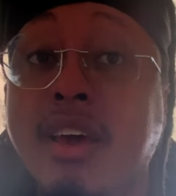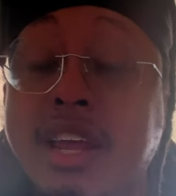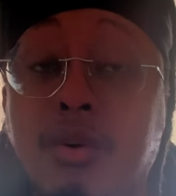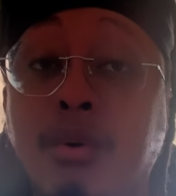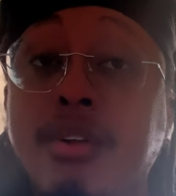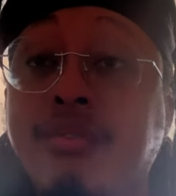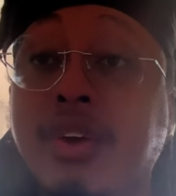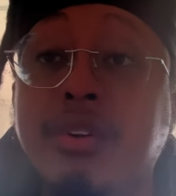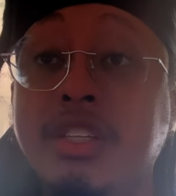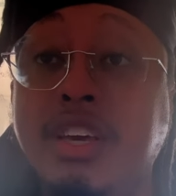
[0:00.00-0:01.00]
and
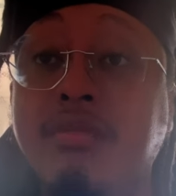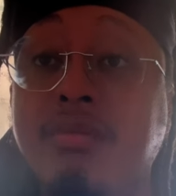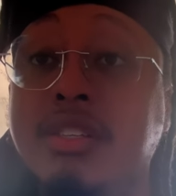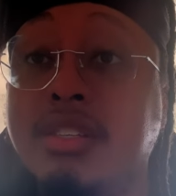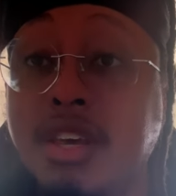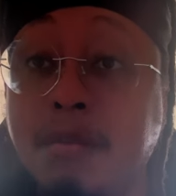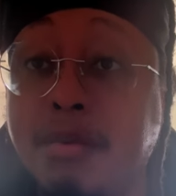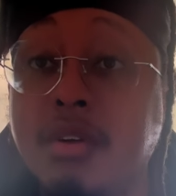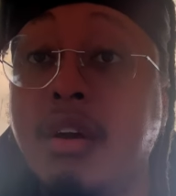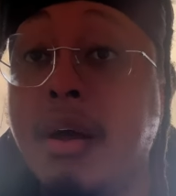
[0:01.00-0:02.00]
on-field achievements,
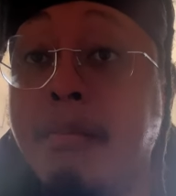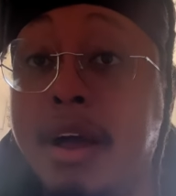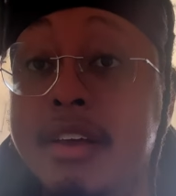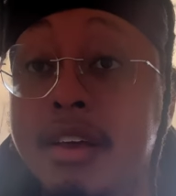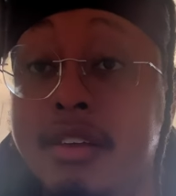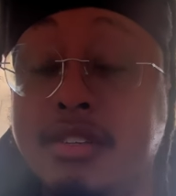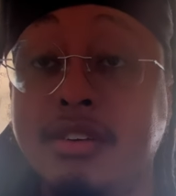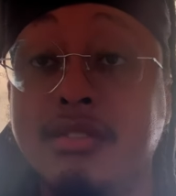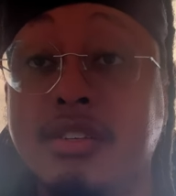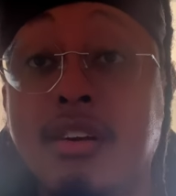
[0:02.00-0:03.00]
tempered by
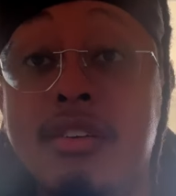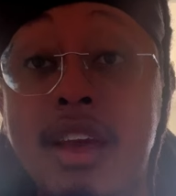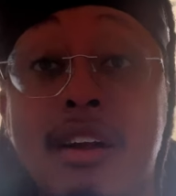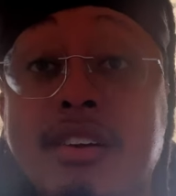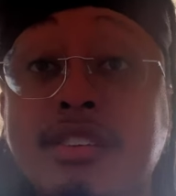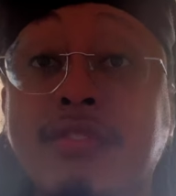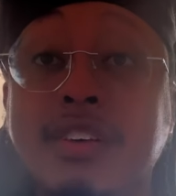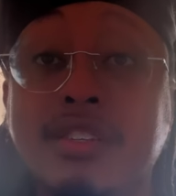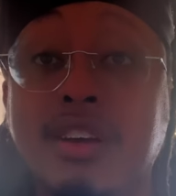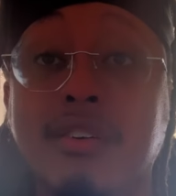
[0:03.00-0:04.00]
certain areas of
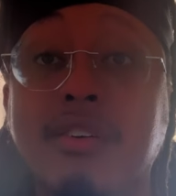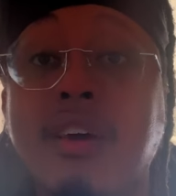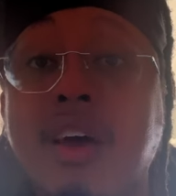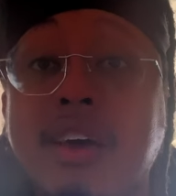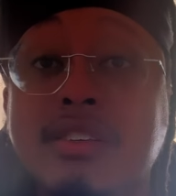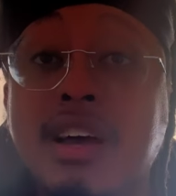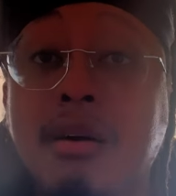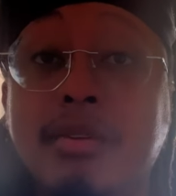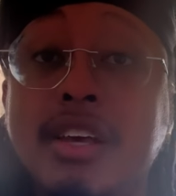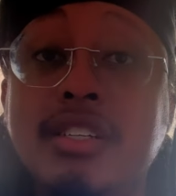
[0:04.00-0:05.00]
concern. His
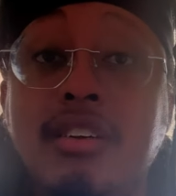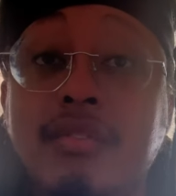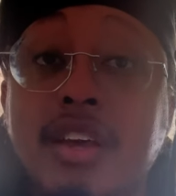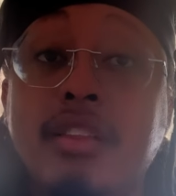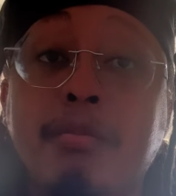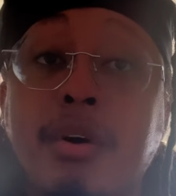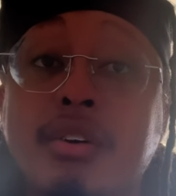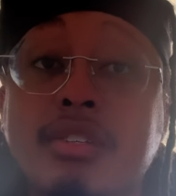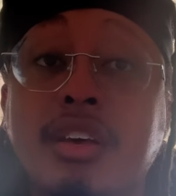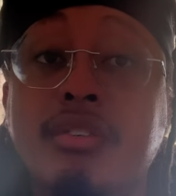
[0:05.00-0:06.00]
combination of length,
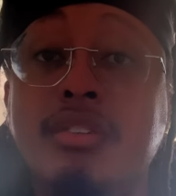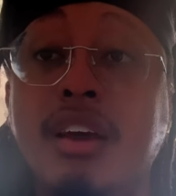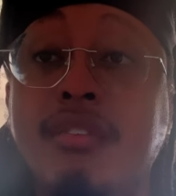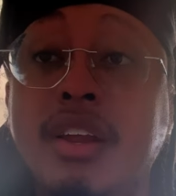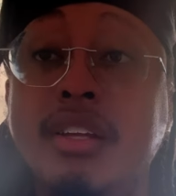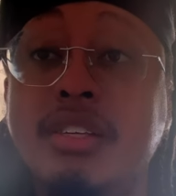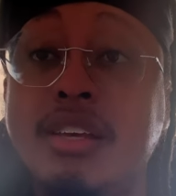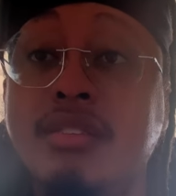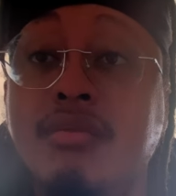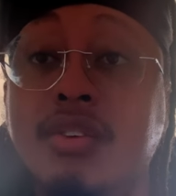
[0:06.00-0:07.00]
ball skills, and athletic
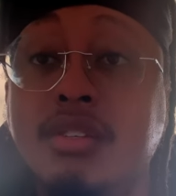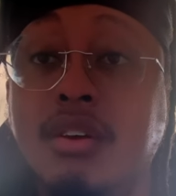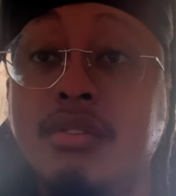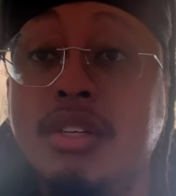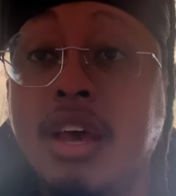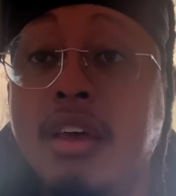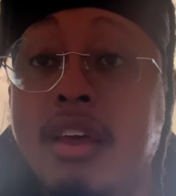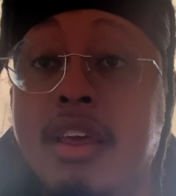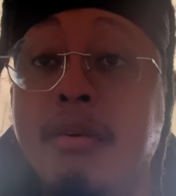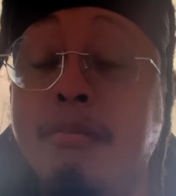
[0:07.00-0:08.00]
testing results
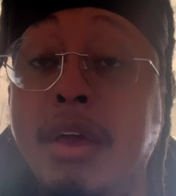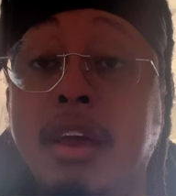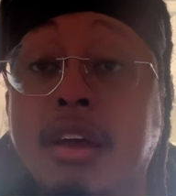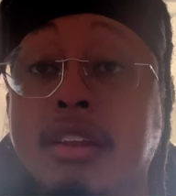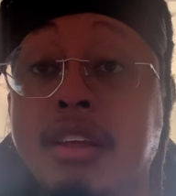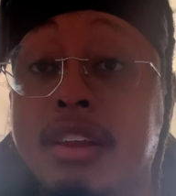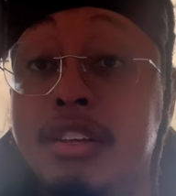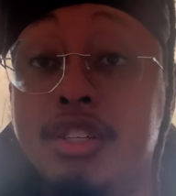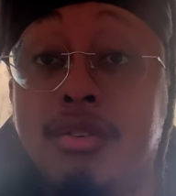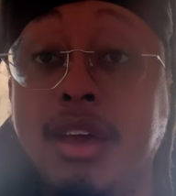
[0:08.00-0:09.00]
in him being an
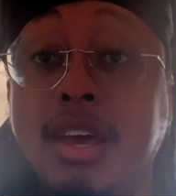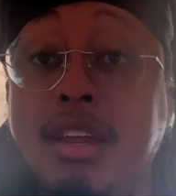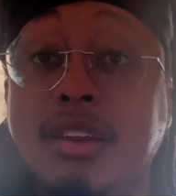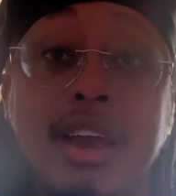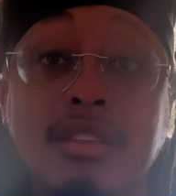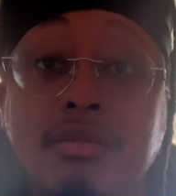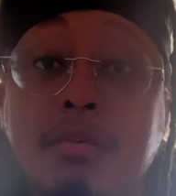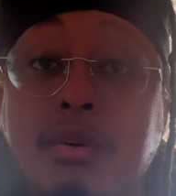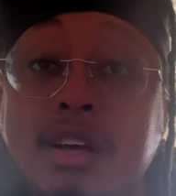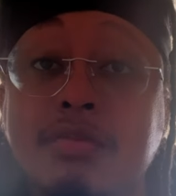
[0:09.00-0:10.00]
intriguing day 3
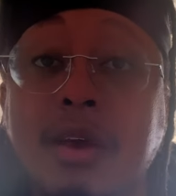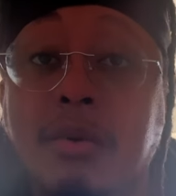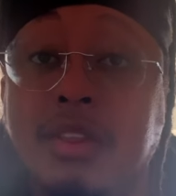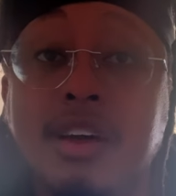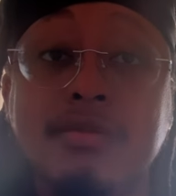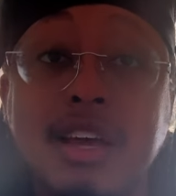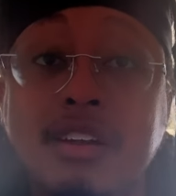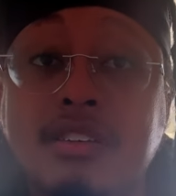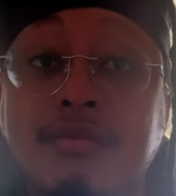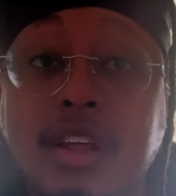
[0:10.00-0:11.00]
prospect with the upside
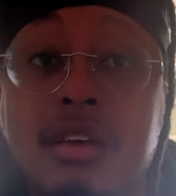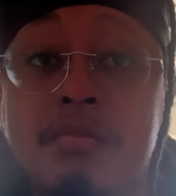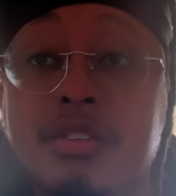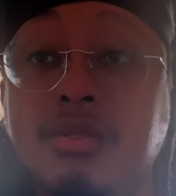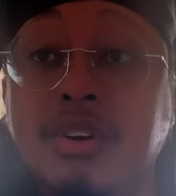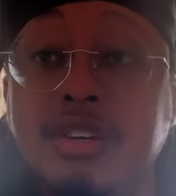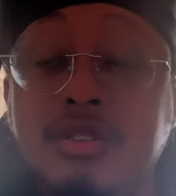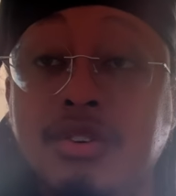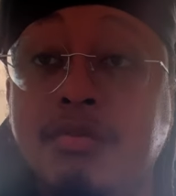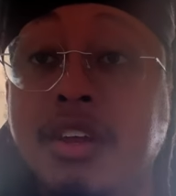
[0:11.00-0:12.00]
to develop into a
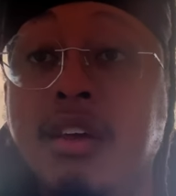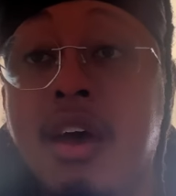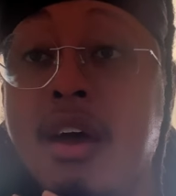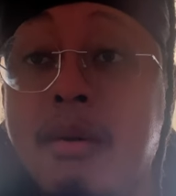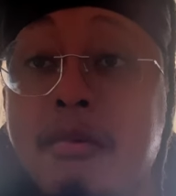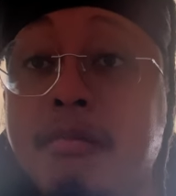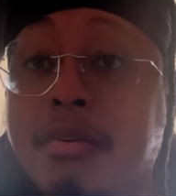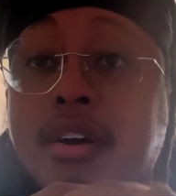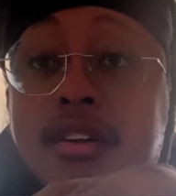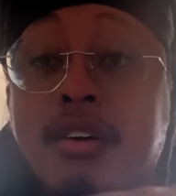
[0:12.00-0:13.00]
contributing
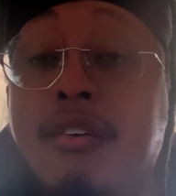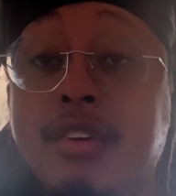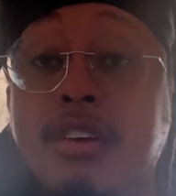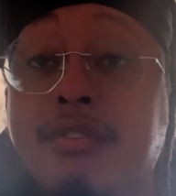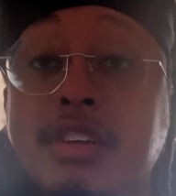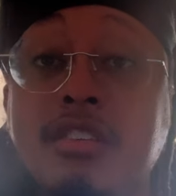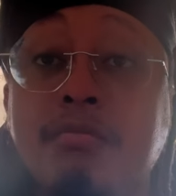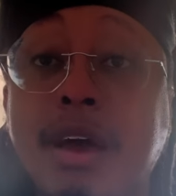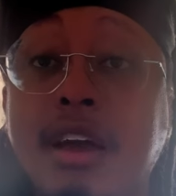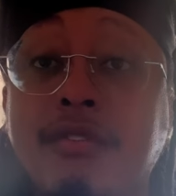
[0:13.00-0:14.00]
member of a
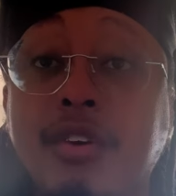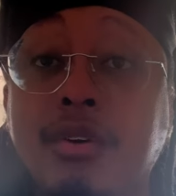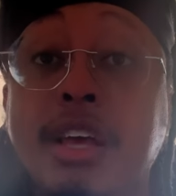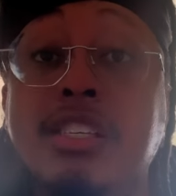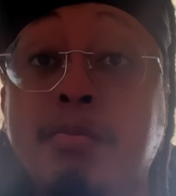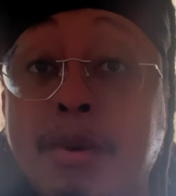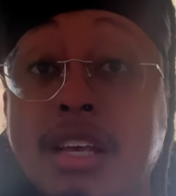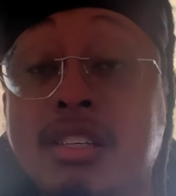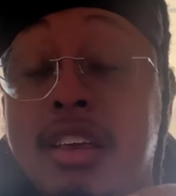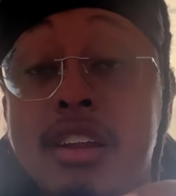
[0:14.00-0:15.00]
defensive backfield,
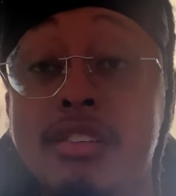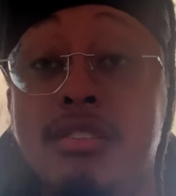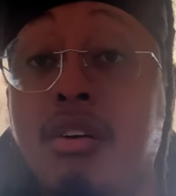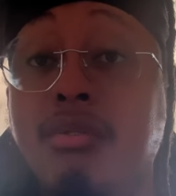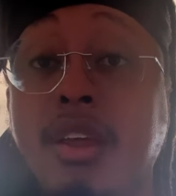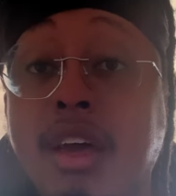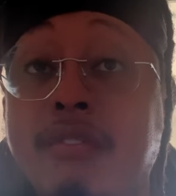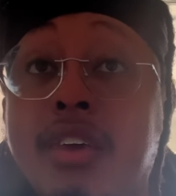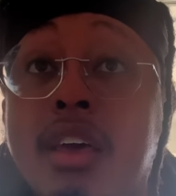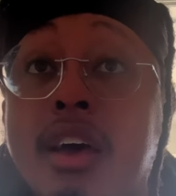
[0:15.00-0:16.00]
especially in a
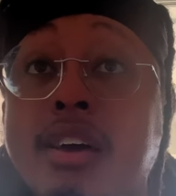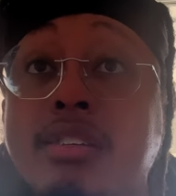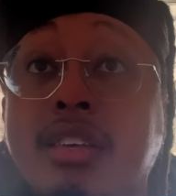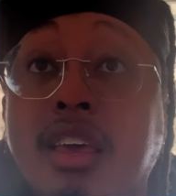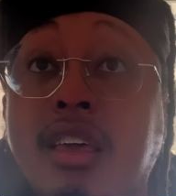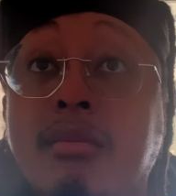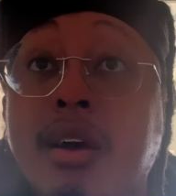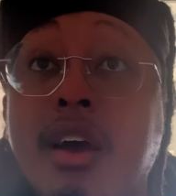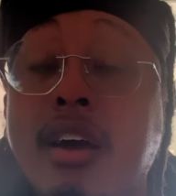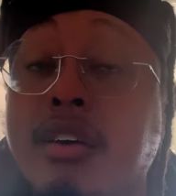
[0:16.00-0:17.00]
zone-heavy scheme.
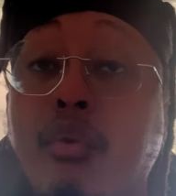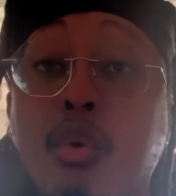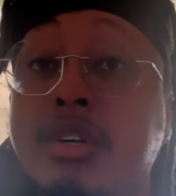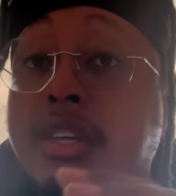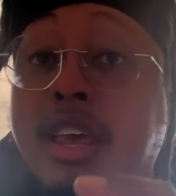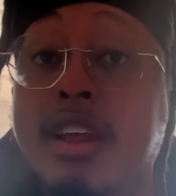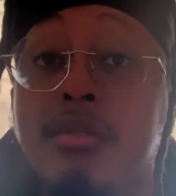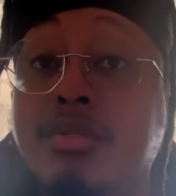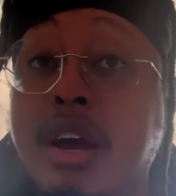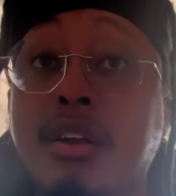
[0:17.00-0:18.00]
And of course, again, I'm trying to